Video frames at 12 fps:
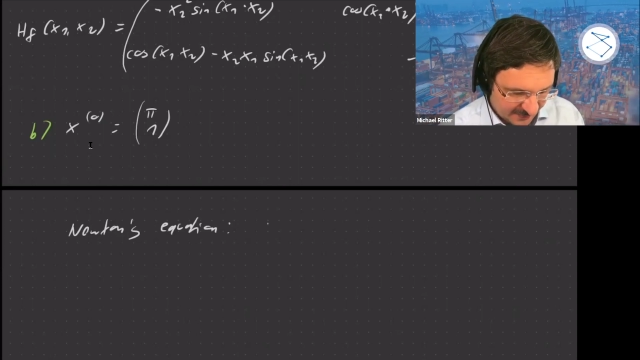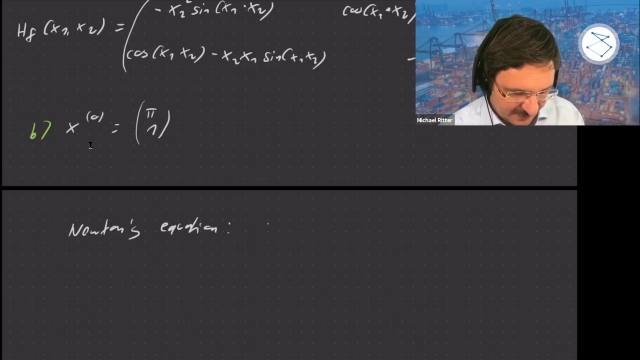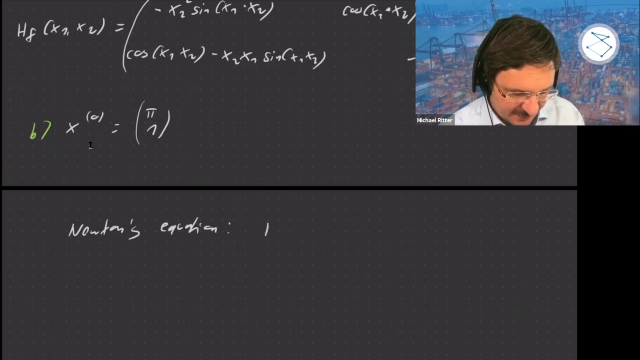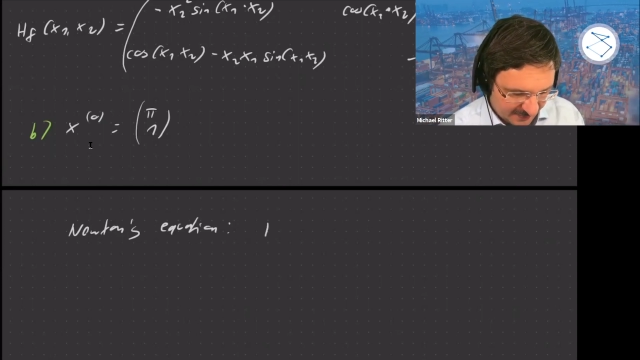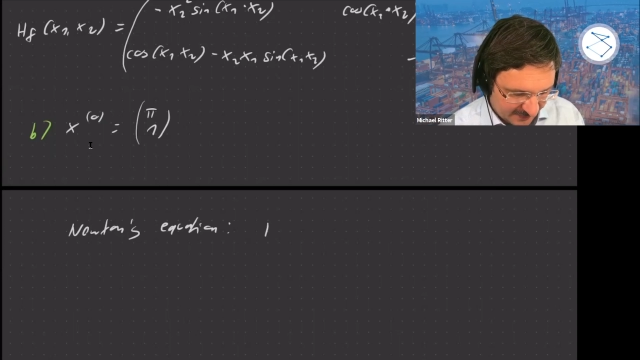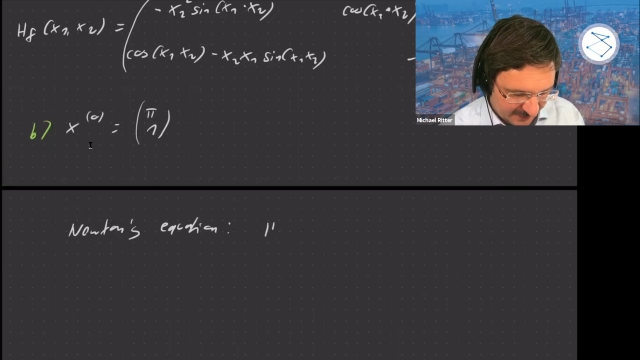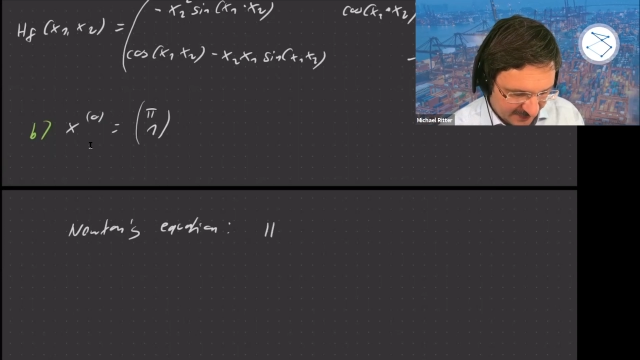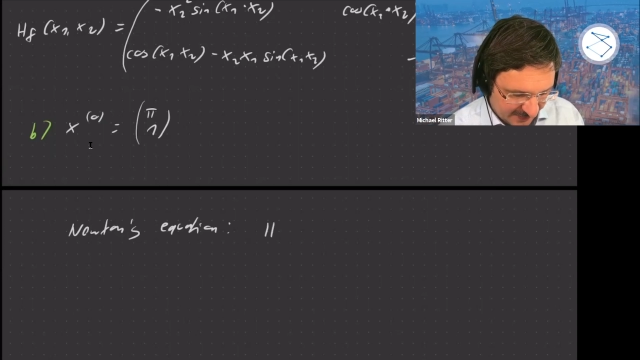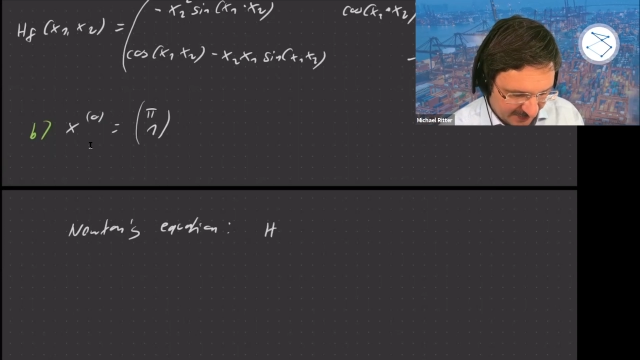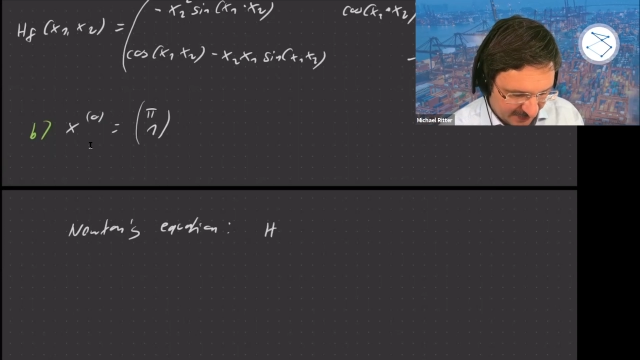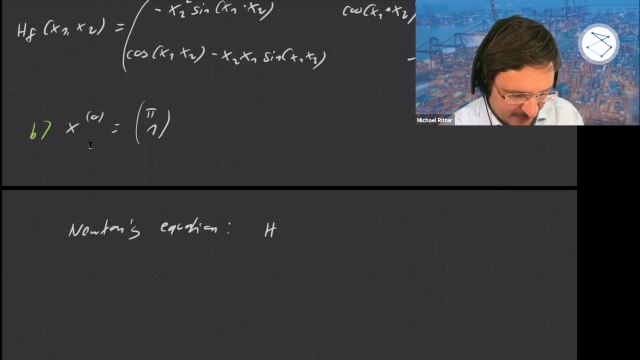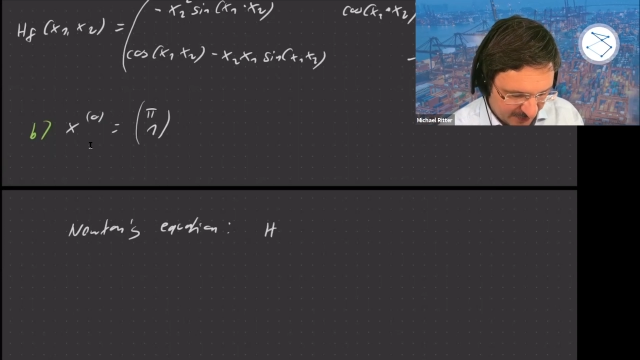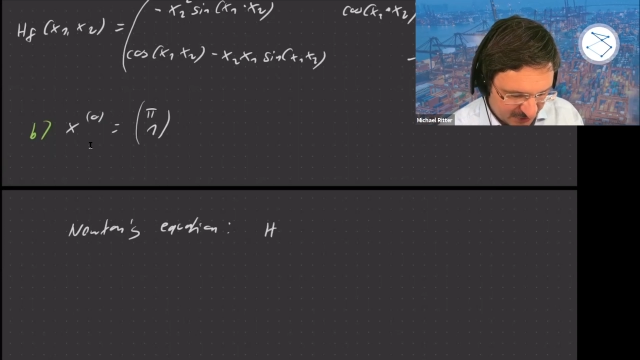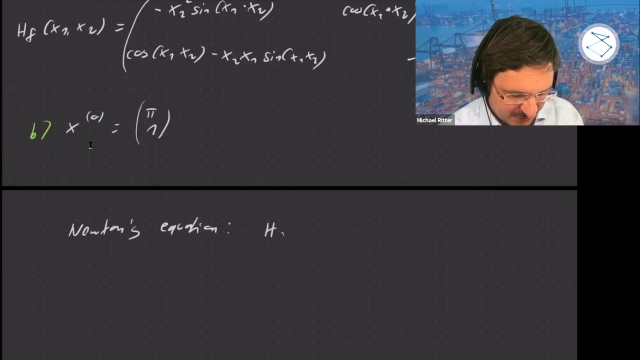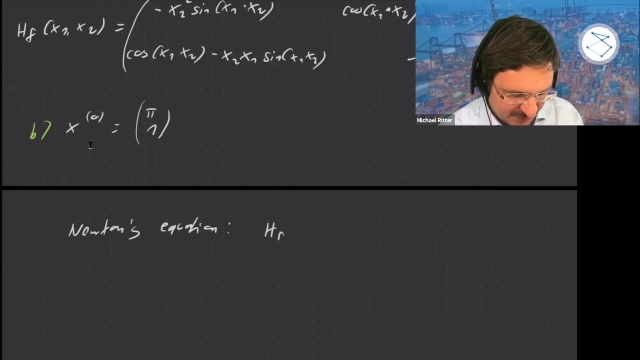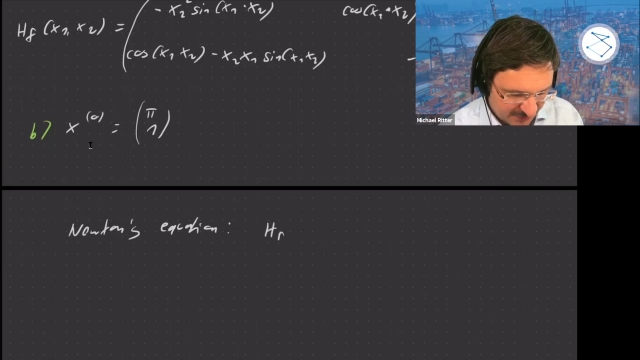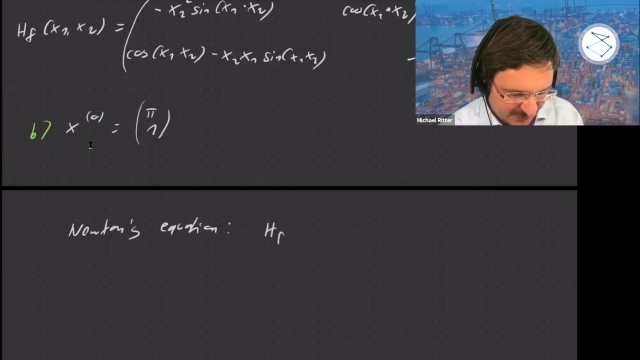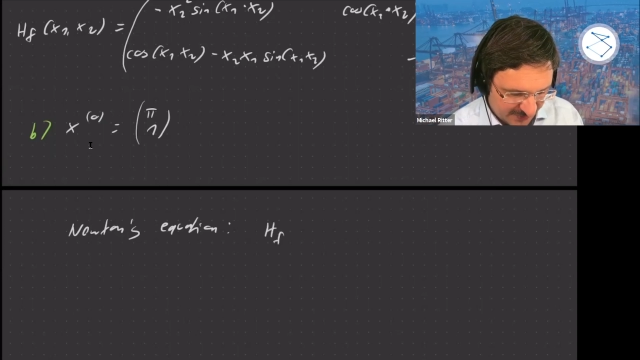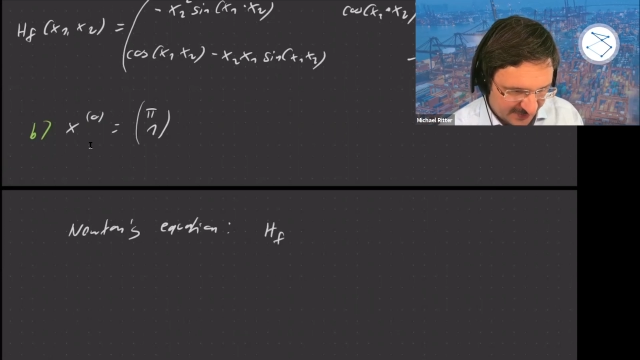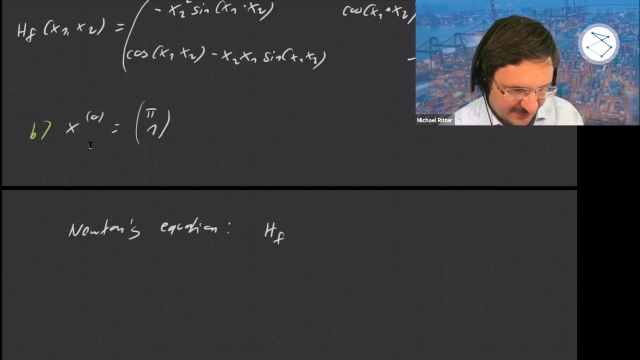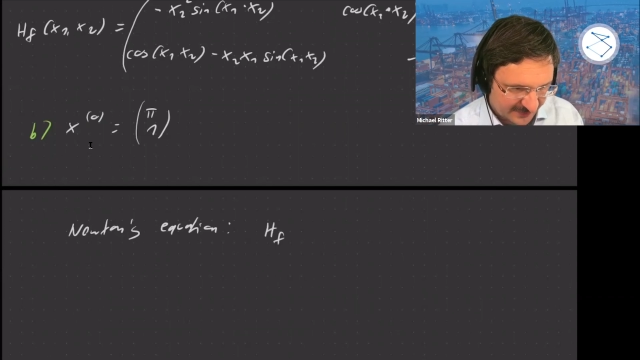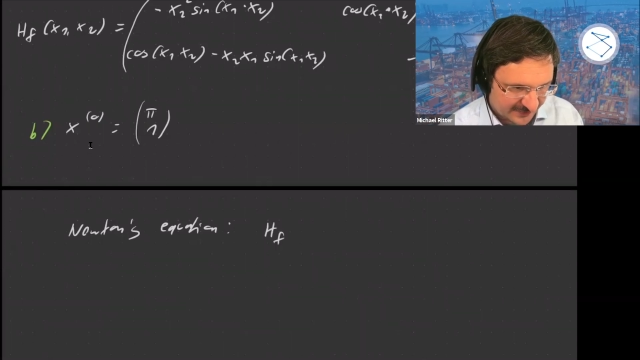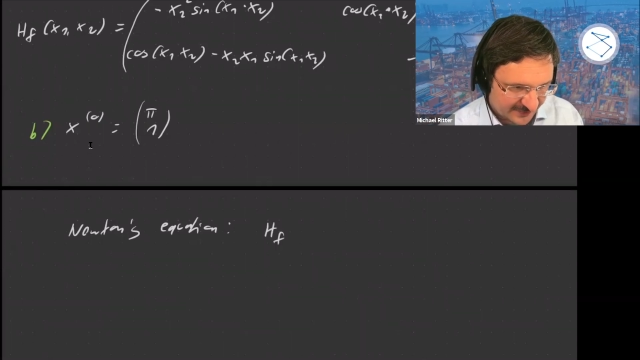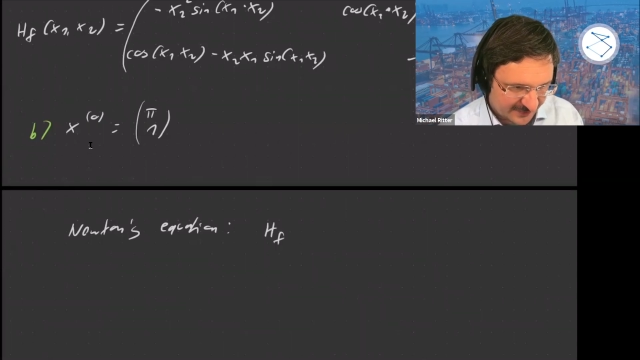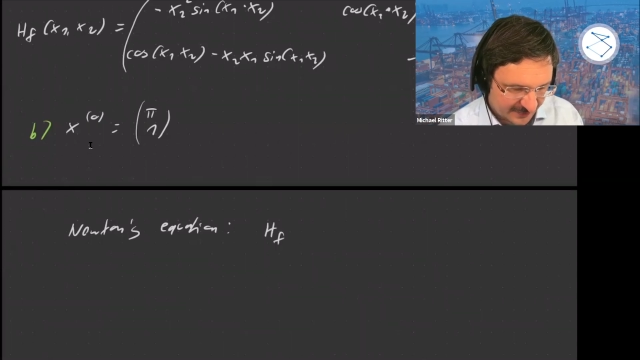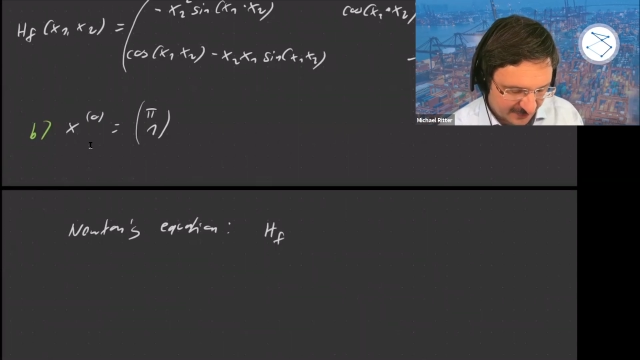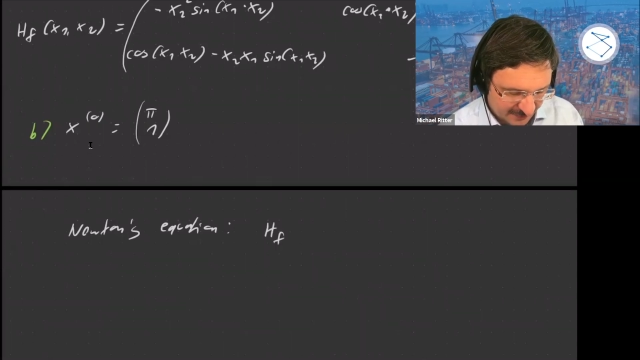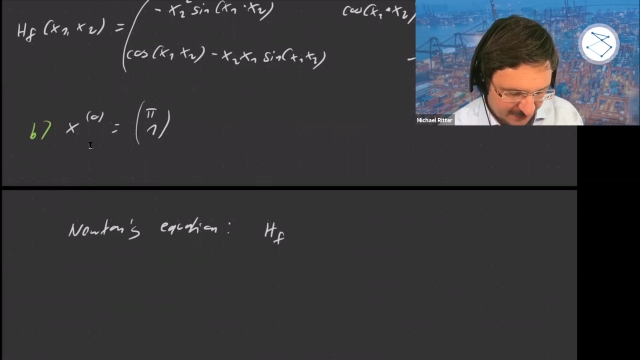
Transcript: And that equation is,